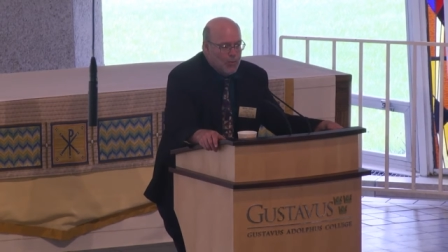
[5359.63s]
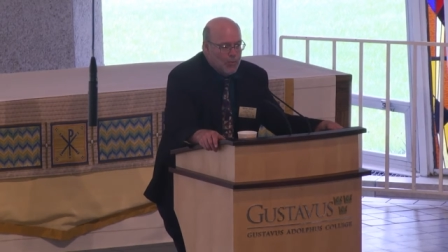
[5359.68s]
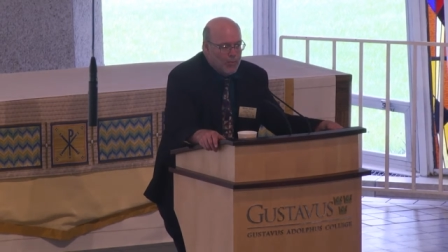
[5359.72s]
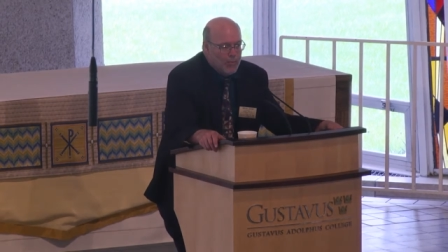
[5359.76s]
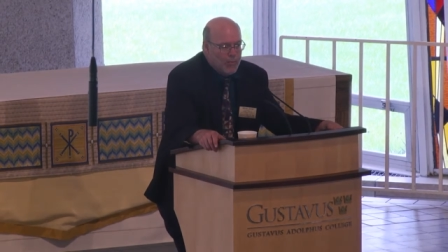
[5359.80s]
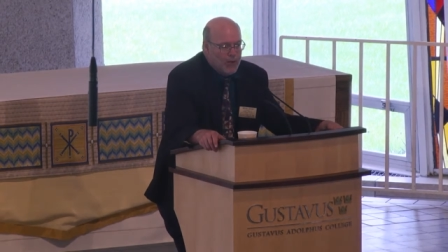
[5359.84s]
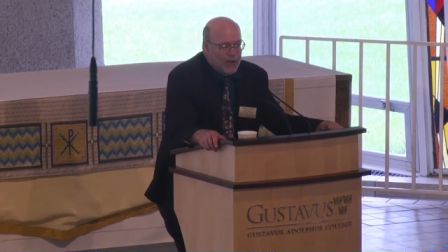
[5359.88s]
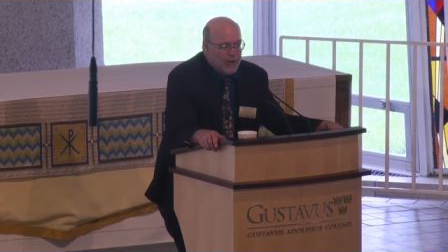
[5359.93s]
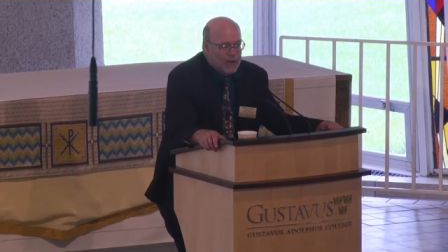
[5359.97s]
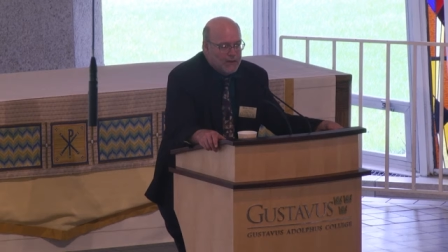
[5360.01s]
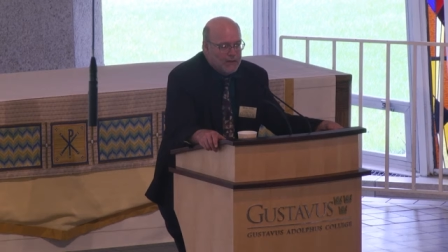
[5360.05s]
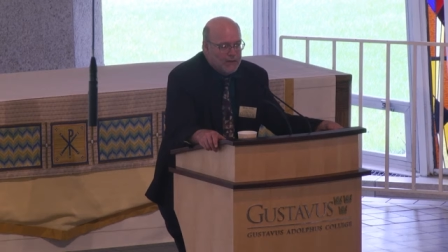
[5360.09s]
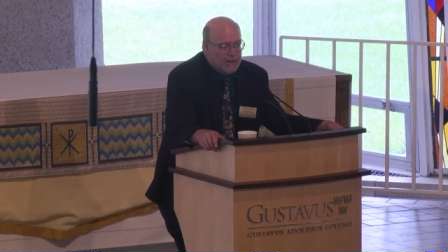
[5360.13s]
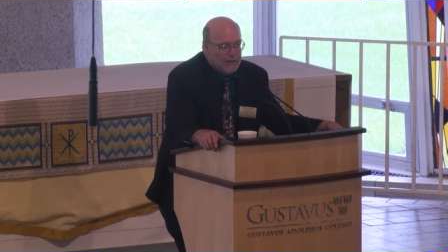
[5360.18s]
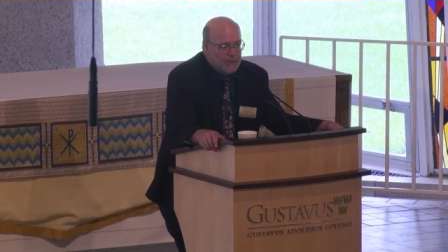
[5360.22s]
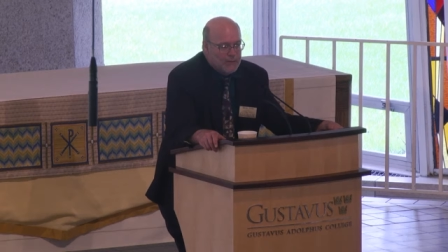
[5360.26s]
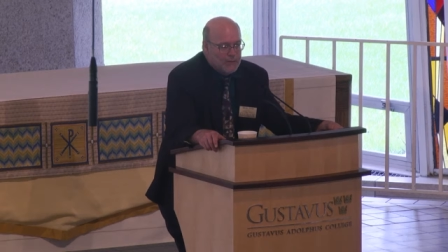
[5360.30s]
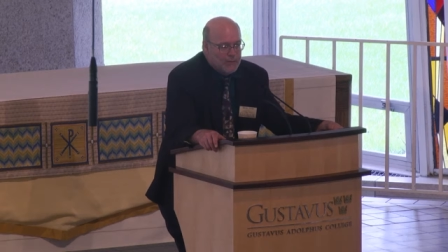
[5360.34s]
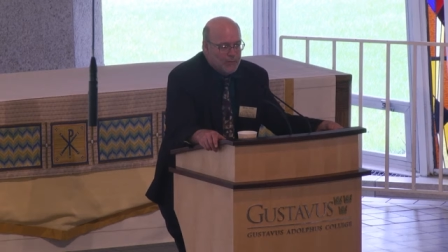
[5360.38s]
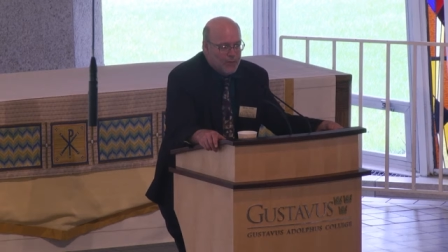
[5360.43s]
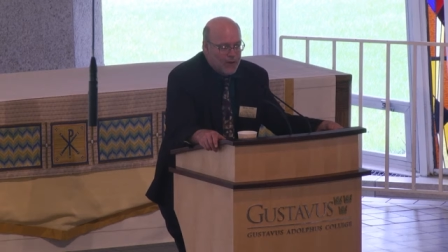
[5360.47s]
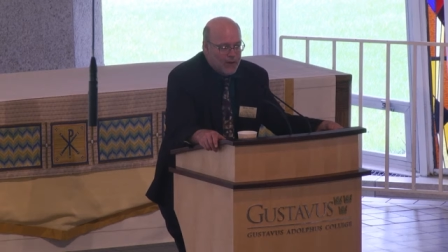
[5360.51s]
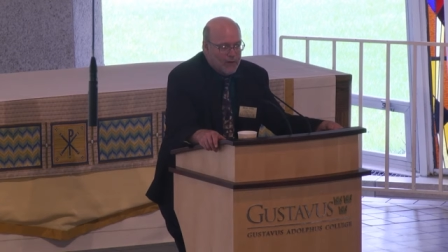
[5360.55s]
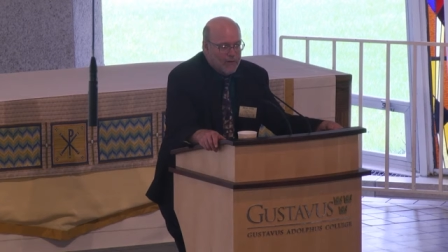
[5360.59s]

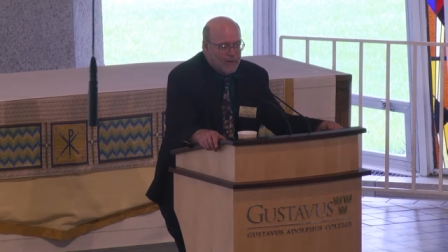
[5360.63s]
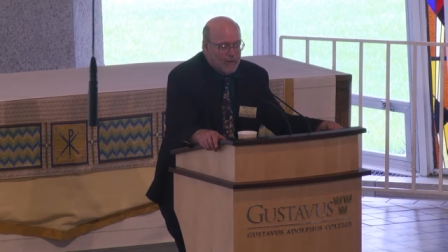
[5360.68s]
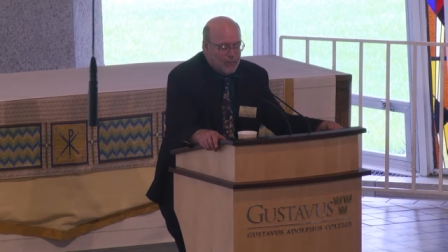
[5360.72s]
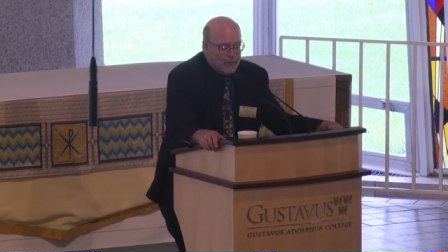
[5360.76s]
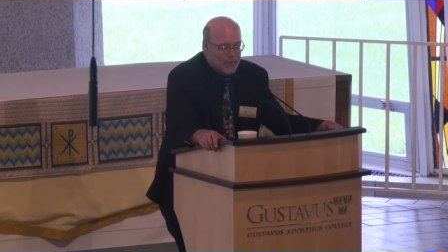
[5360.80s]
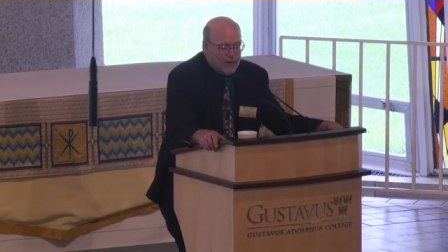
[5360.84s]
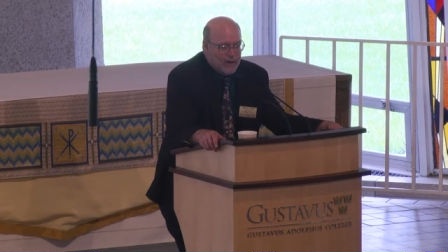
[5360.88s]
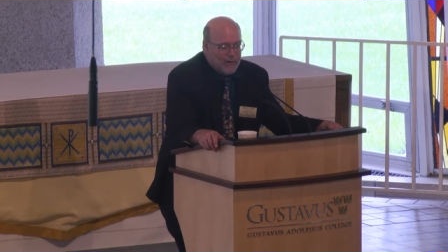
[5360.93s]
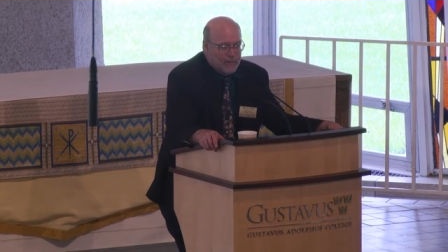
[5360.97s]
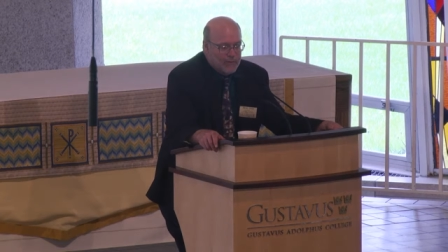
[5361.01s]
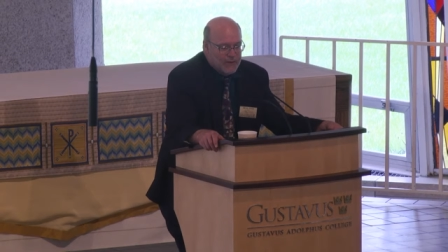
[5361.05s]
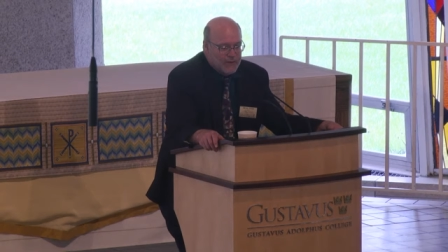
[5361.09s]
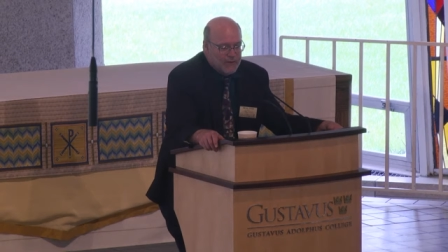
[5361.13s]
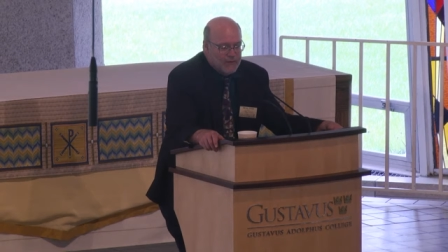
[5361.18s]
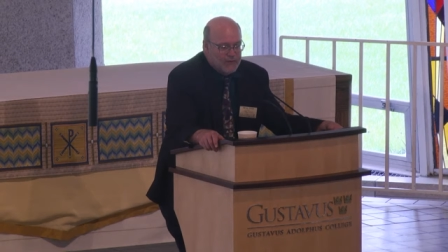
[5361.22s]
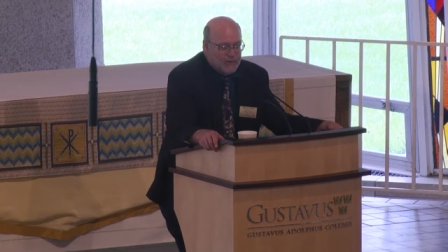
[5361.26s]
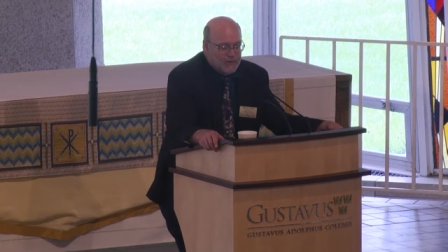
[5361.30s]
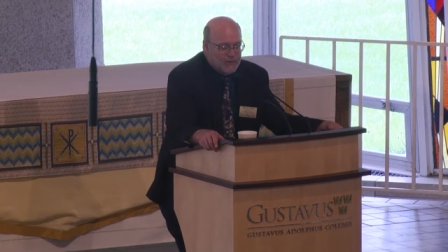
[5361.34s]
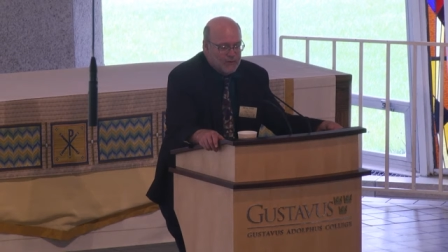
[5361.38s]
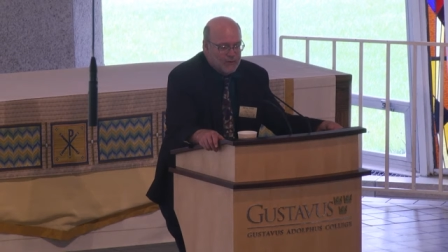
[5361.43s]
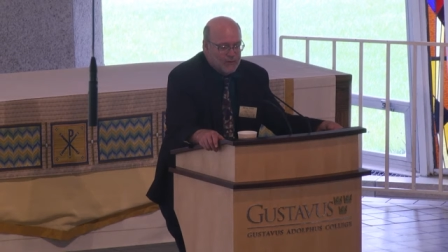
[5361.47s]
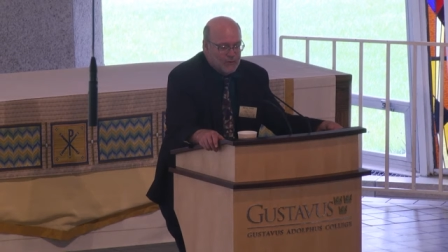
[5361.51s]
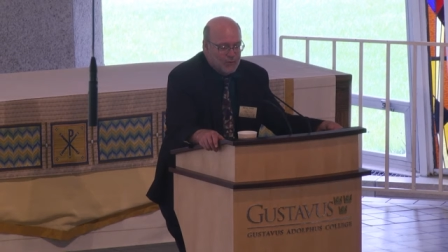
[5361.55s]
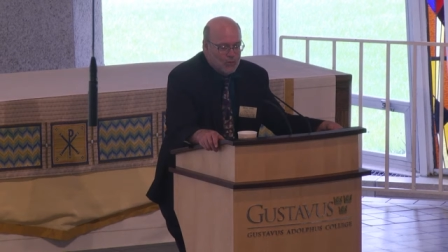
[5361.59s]
But part of the problem is,
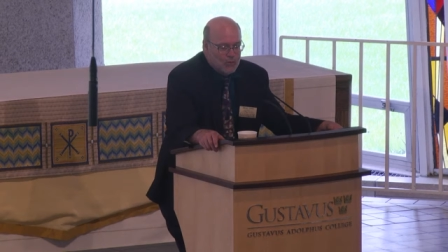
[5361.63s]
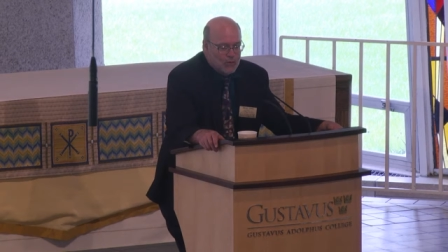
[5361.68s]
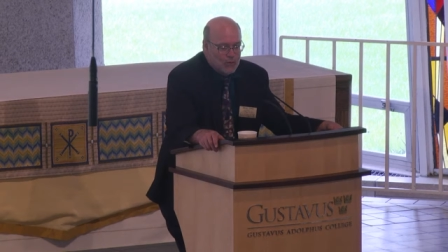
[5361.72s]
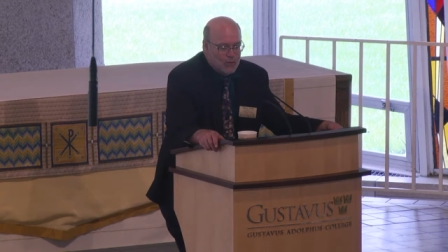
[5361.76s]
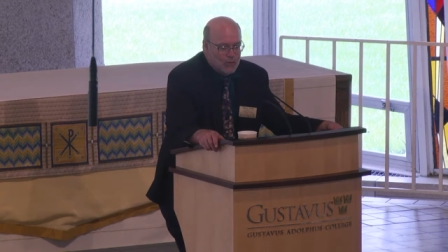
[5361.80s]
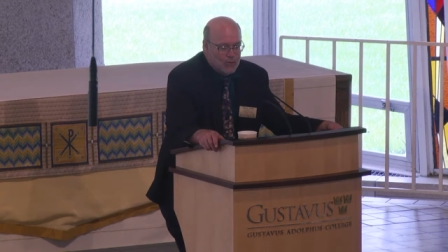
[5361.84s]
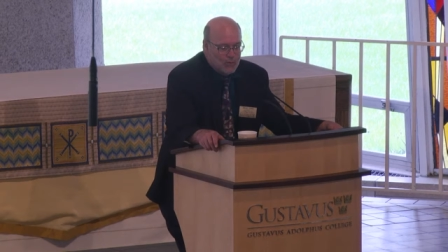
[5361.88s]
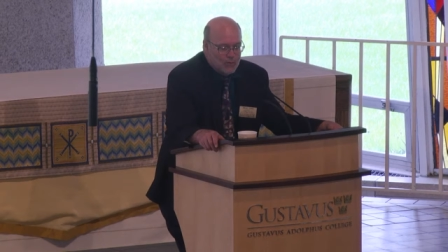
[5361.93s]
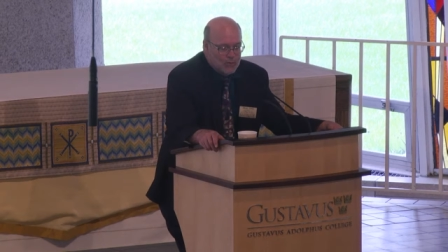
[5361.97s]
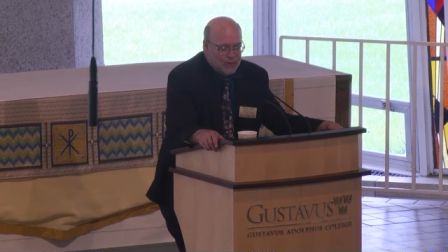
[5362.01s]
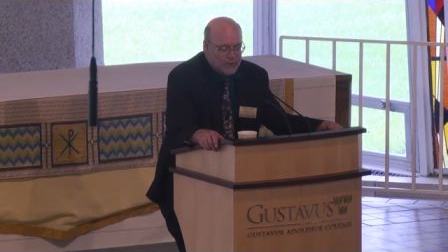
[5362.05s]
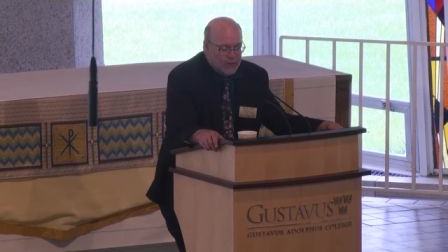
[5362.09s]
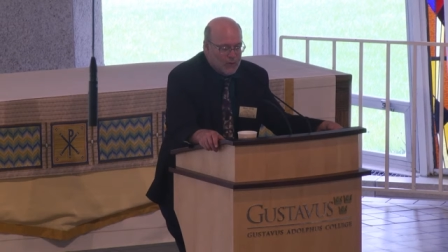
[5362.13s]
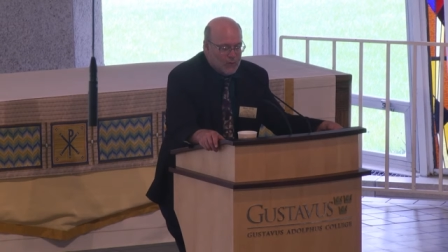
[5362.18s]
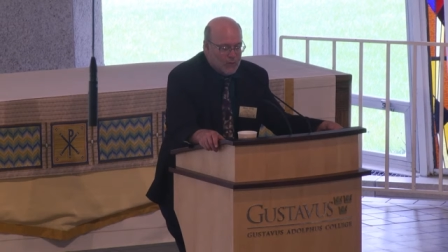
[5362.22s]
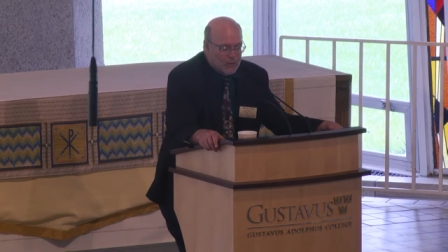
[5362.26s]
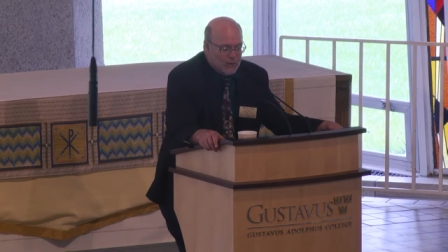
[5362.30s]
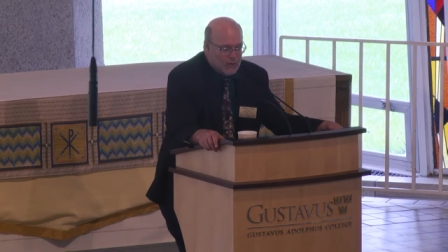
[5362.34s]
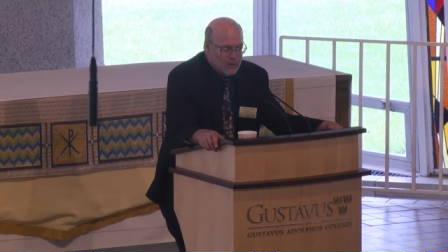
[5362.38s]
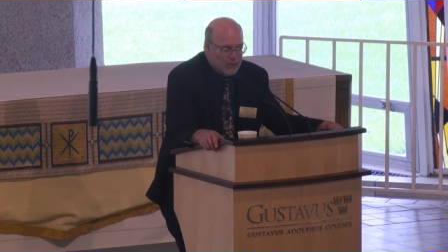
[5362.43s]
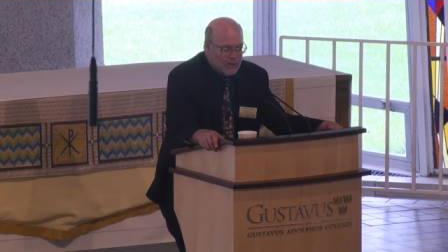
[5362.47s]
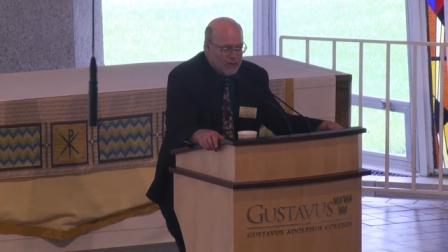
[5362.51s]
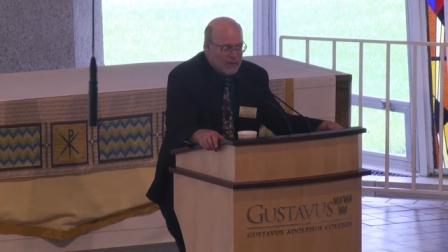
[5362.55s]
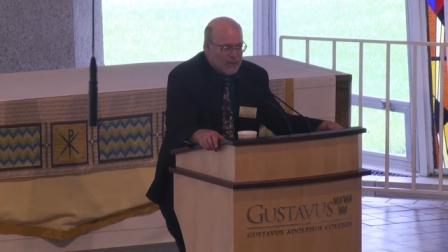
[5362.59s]
is we're a little
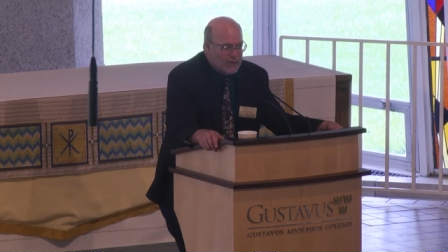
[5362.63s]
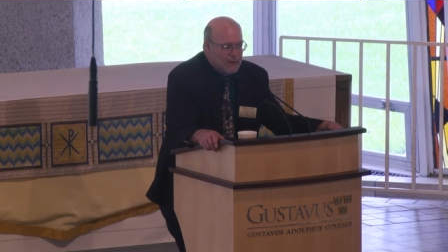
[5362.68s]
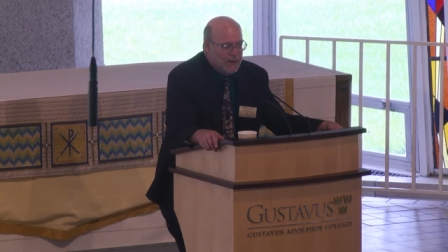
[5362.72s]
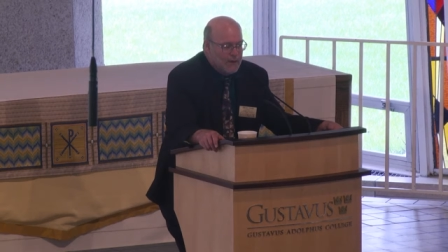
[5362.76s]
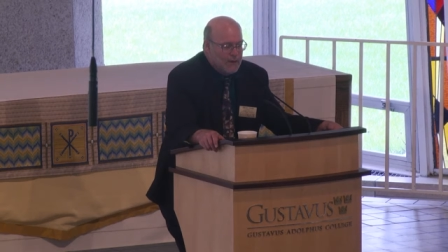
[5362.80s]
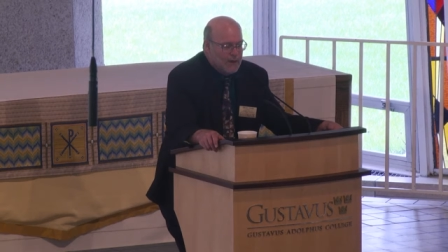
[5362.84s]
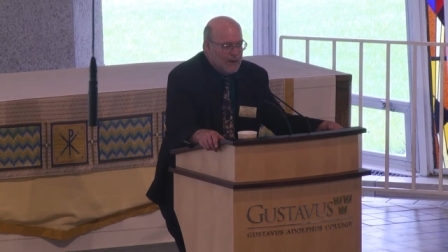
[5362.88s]
worried